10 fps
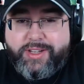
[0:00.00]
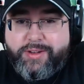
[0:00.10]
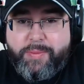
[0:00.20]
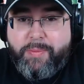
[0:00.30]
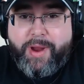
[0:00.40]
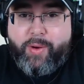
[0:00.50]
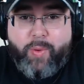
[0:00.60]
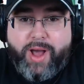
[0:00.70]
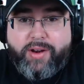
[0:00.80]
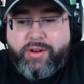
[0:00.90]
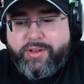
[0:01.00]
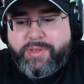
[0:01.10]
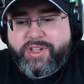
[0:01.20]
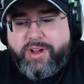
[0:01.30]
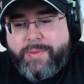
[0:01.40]
marijuana, or you can
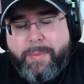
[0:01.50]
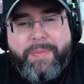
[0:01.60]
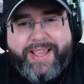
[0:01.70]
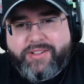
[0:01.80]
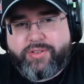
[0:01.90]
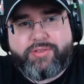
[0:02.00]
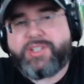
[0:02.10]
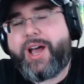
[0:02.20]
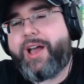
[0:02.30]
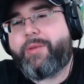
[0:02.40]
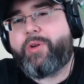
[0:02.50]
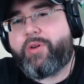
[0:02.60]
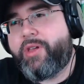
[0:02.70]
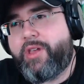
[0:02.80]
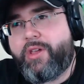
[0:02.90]
be talking about basil or thyme,
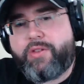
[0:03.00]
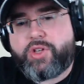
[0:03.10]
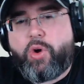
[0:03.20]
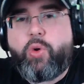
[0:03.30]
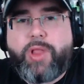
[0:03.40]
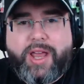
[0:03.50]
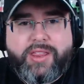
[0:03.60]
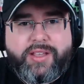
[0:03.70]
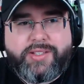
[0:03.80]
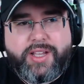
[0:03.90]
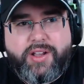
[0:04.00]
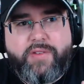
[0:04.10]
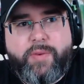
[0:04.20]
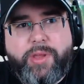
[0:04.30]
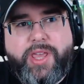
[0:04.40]
or there's a whole lot of things that I can
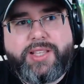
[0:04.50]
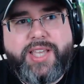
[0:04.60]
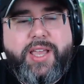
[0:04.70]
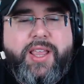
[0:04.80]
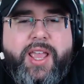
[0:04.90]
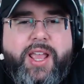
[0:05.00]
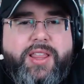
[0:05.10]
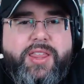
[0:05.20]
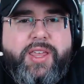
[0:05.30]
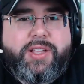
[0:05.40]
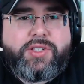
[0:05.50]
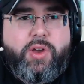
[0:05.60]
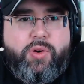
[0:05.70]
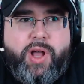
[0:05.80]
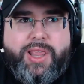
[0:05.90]
cover. But yeah, day, the thing is
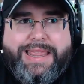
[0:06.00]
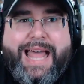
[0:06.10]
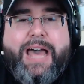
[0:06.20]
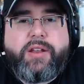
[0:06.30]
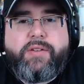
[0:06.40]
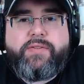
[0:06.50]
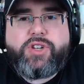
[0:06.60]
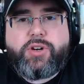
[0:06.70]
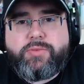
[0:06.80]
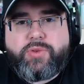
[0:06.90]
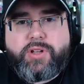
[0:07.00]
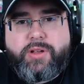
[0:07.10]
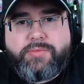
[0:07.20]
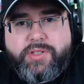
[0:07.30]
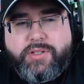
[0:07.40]
though, a lot of terms when it
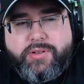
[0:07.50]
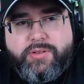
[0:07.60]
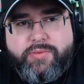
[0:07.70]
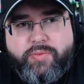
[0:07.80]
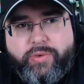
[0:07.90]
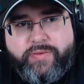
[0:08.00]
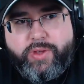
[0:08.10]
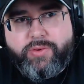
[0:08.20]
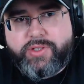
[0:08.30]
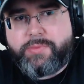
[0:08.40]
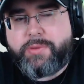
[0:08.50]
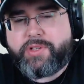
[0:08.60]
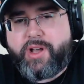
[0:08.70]
comes to reviews and people talking